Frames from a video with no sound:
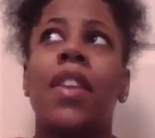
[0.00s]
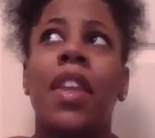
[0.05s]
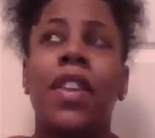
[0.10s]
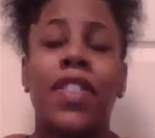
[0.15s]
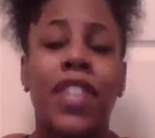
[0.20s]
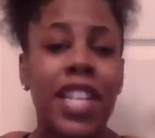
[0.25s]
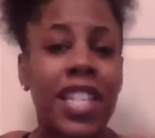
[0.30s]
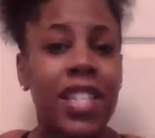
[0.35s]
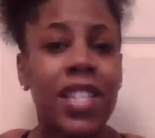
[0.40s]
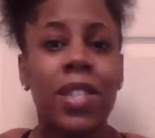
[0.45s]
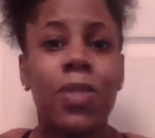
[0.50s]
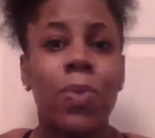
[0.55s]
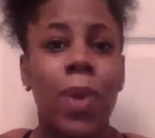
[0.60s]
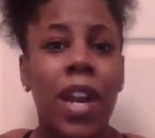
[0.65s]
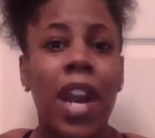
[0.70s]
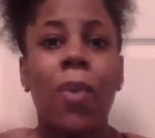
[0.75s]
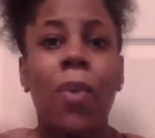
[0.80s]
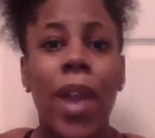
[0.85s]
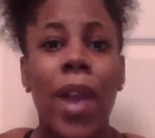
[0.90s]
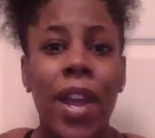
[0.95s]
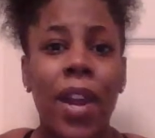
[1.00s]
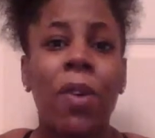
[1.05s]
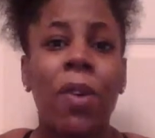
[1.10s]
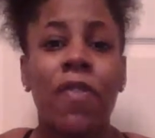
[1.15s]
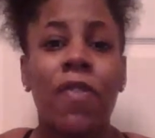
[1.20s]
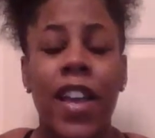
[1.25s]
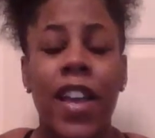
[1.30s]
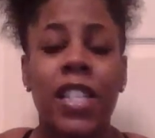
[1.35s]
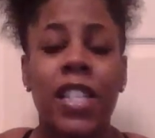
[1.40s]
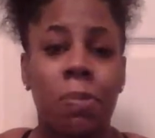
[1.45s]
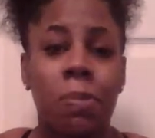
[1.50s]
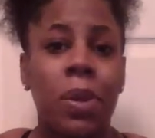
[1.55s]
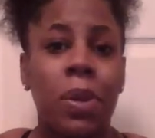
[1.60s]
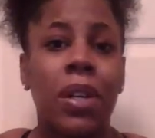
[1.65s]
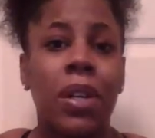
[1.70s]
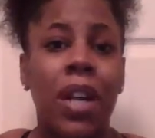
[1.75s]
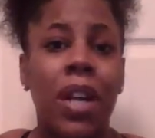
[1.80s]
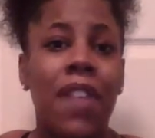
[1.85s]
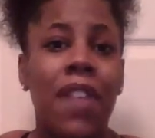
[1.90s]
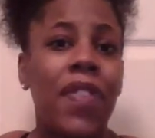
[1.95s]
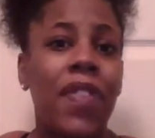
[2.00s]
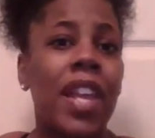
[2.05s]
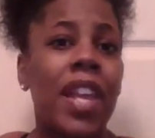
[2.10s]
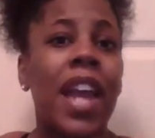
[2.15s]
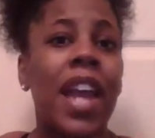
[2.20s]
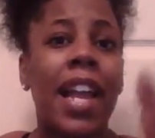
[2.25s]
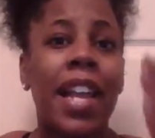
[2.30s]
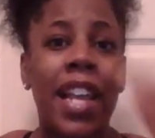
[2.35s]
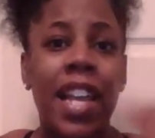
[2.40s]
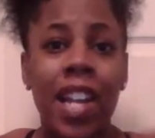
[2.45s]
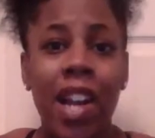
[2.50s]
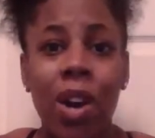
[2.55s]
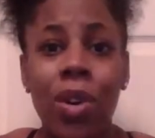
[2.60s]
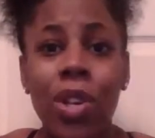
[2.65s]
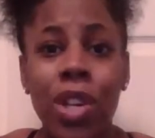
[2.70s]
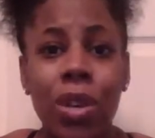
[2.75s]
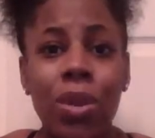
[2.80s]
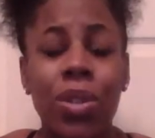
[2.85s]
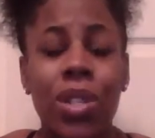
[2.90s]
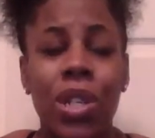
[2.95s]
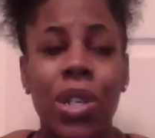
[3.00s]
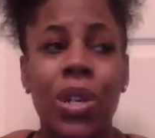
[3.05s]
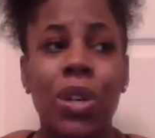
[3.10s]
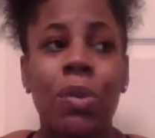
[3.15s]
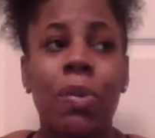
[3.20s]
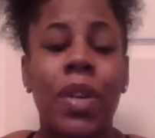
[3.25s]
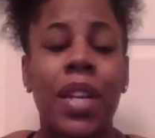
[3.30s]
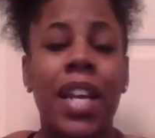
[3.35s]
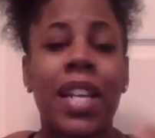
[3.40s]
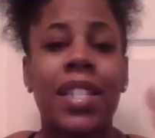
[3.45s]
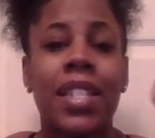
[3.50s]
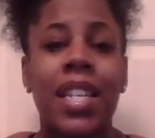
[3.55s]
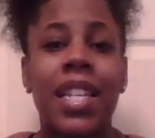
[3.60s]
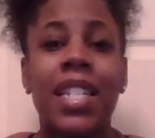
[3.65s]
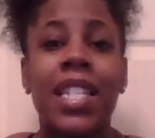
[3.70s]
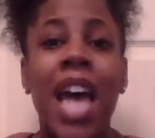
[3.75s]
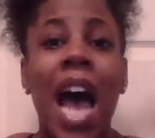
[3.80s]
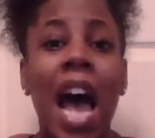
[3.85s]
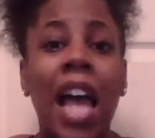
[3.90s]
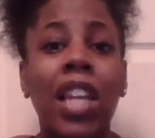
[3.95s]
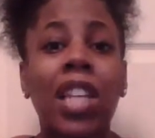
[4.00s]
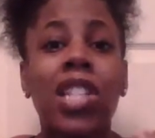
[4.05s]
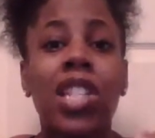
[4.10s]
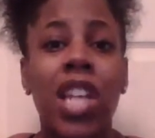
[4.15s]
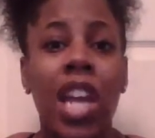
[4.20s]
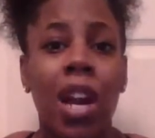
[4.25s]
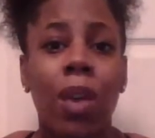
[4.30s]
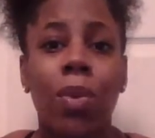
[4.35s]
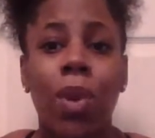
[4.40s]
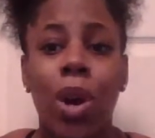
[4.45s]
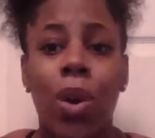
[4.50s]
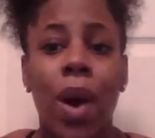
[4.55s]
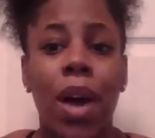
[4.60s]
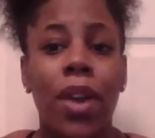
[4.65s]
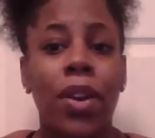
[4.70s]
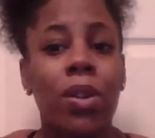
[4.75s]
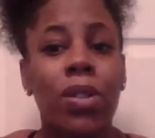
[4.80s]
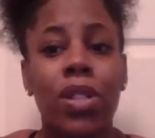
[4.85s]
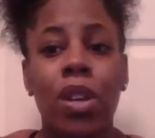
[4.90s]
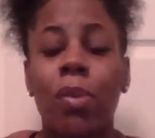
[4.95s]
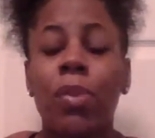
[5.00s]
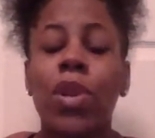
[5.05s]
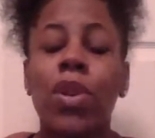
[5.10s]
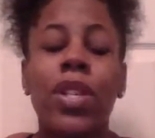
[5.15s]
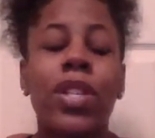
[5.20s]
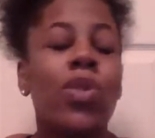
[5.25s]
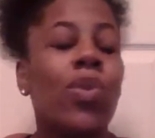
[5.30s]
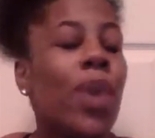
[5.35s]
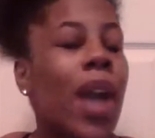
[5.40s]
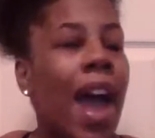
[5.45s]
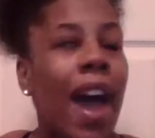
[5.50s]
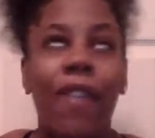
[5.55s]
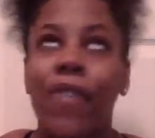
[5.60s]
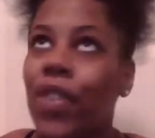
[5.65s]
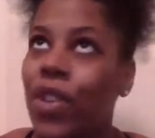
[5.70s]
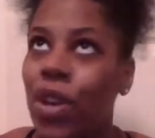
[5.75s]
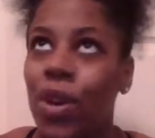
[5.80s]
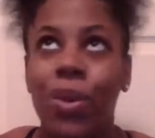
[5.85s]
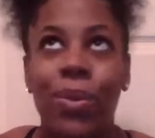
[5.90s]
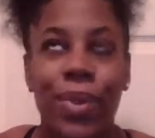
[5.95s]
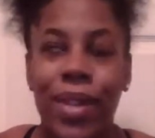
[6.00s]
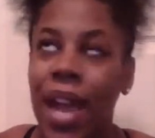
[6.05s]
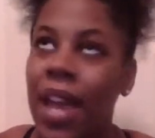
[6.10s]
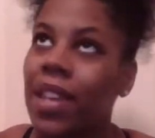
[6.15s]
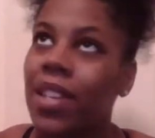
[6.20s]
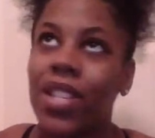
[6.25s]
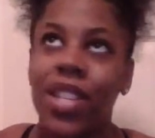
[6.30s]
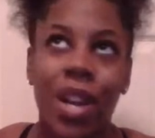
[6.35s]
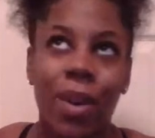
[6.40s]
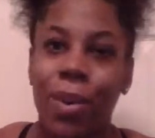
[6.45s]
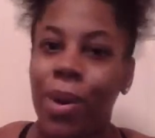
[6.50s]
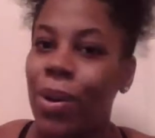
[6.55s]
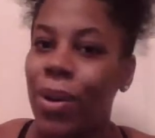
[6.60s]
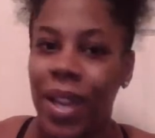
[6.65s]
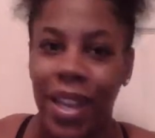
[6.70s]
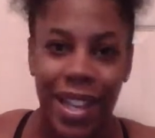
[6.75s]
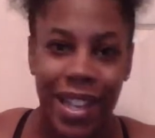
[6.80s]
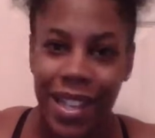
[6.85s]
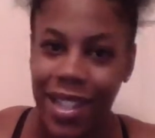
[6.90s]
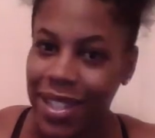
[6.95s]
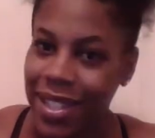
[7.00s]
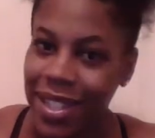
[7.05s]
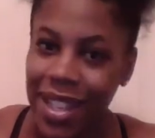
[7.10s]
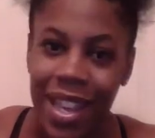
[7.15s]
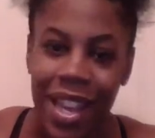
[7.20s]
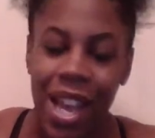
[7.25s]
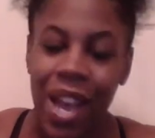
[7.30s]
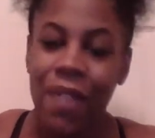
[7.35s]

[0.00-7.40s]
This is what I read on Facebook. And then I get on YouTube and I see Tyler Terrell. I know some of you have to know who Tyler Terrell is.